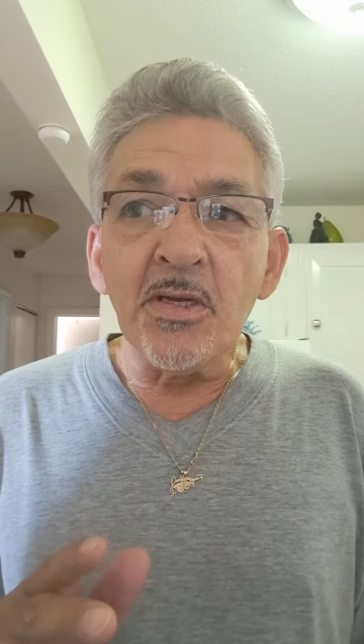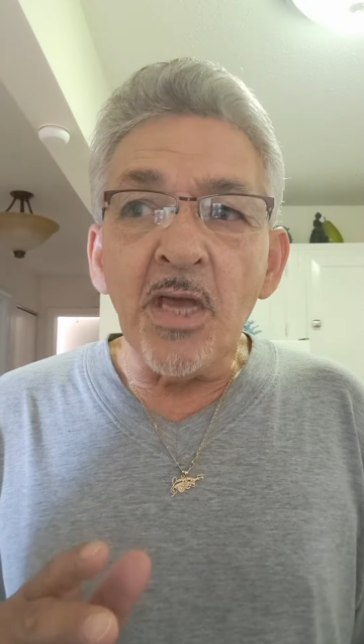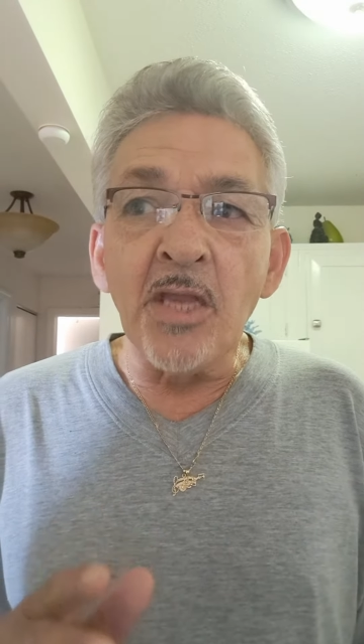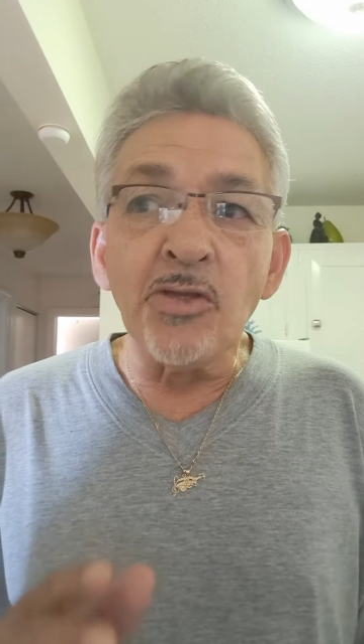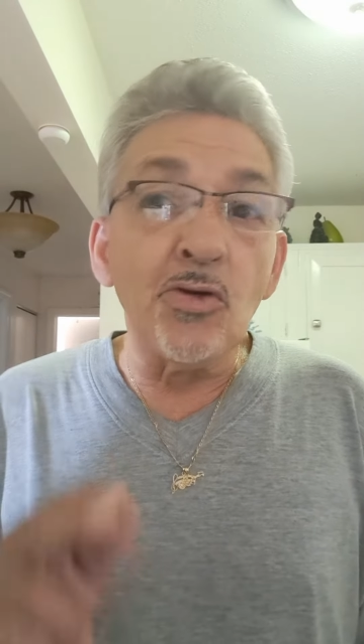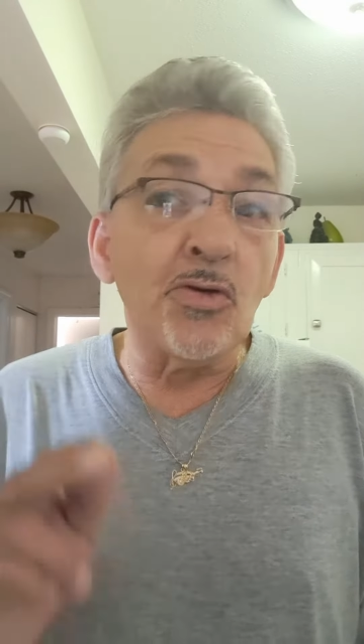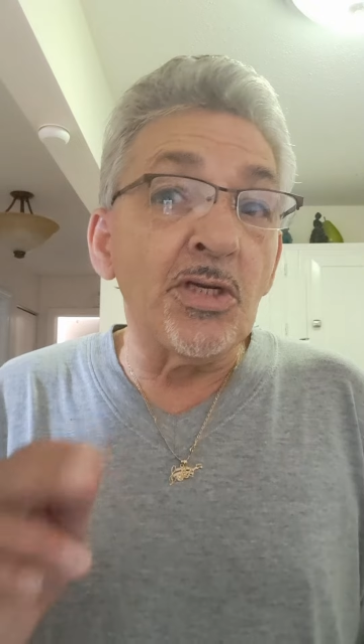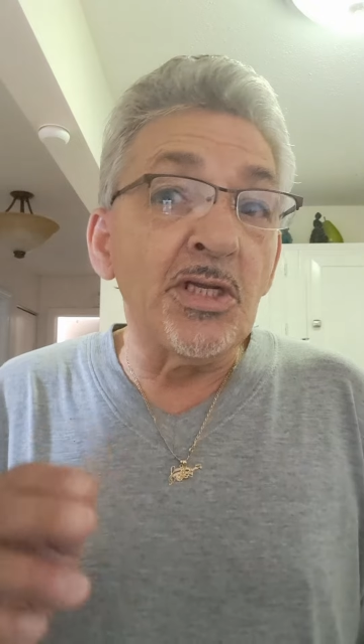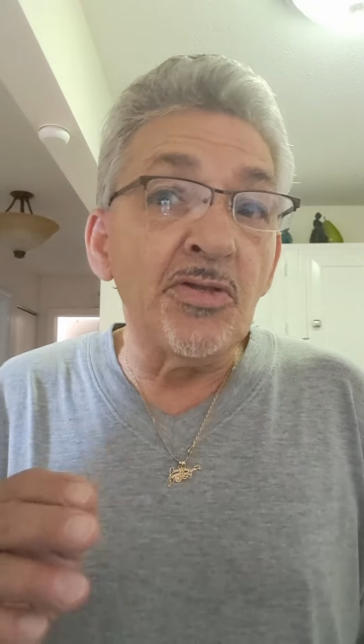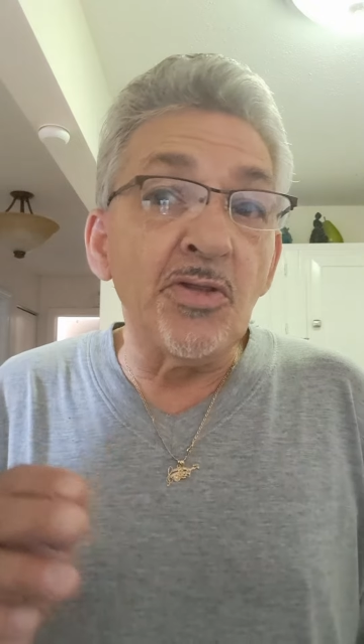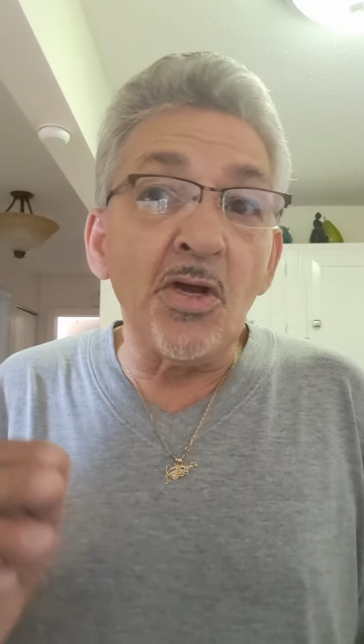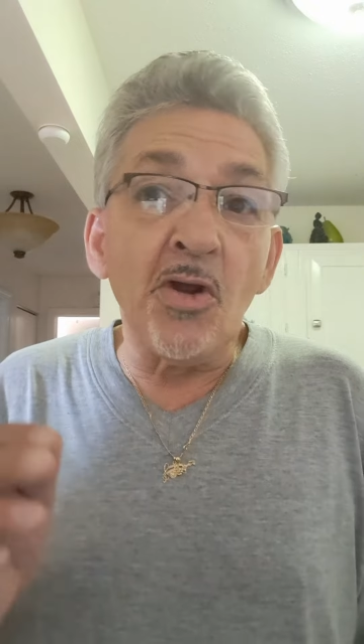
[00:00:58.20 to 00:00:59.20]
And you could
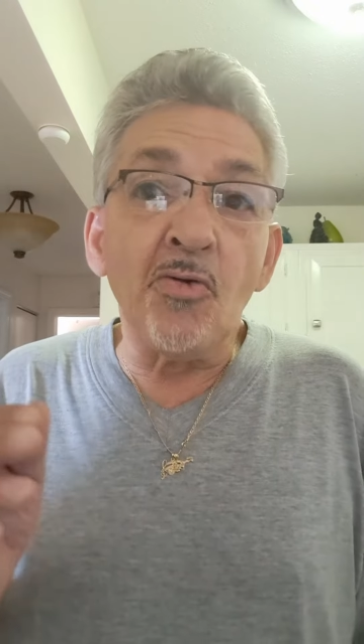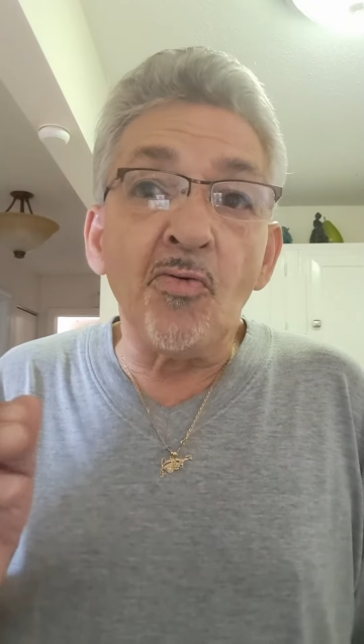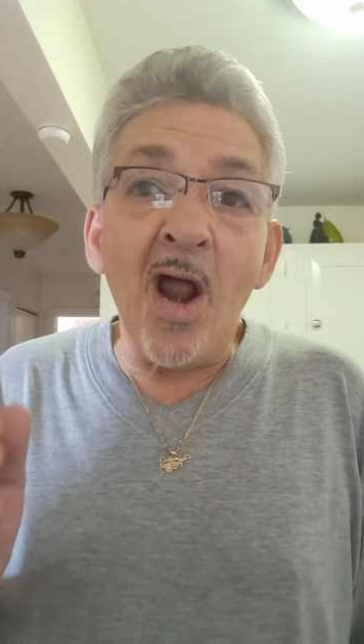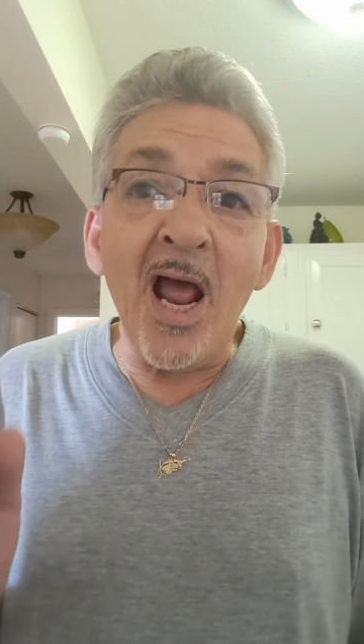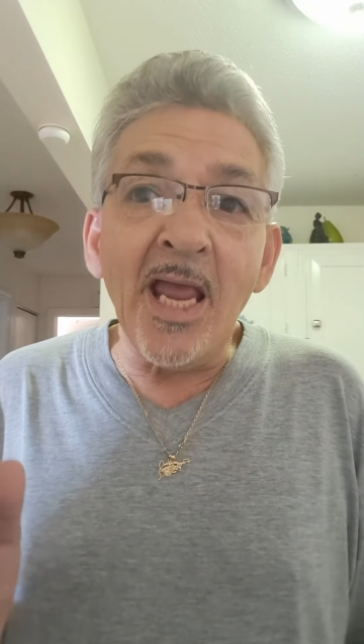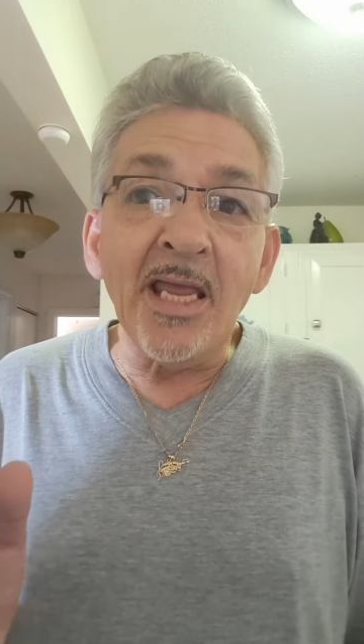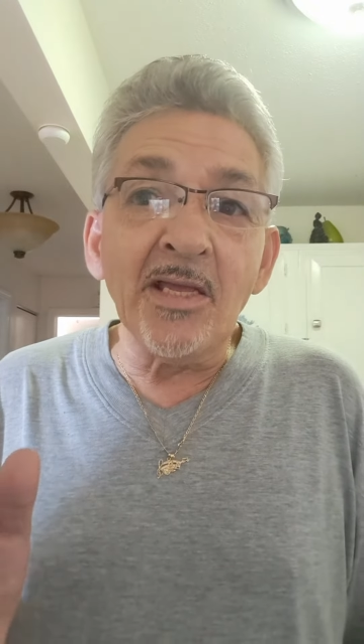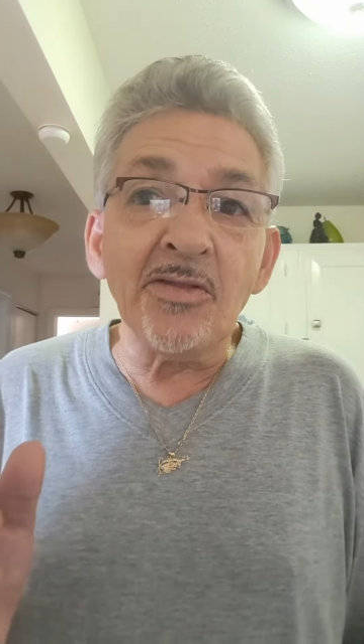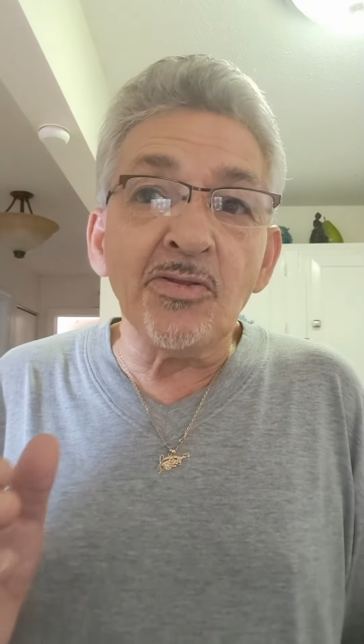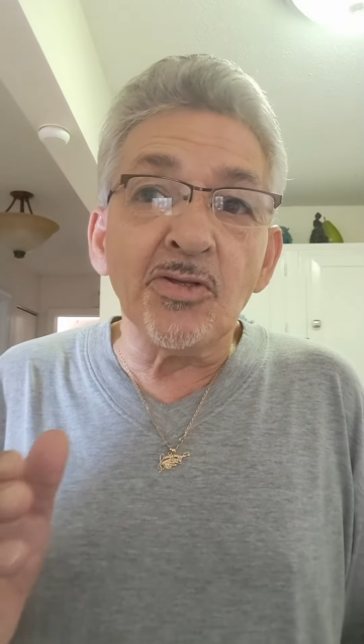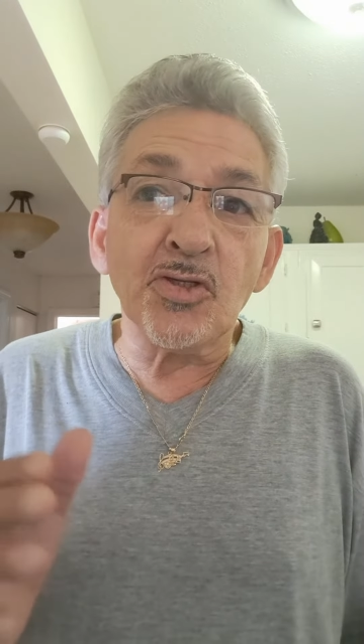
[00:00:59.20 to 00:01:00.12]
either cry in the